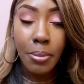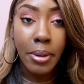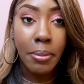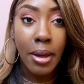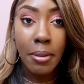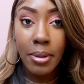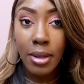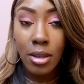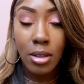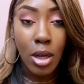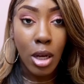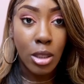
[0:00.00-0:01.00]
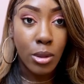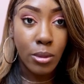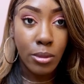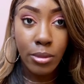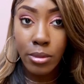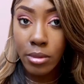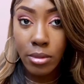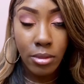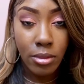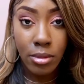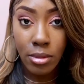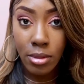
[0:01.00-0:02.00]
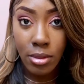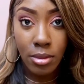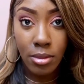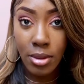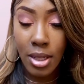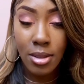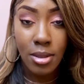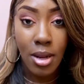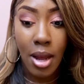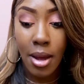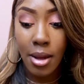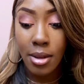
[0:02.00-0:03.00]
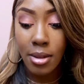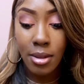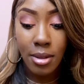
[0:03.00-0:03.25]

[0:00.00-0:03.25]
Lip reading: but baby, you know, that's not,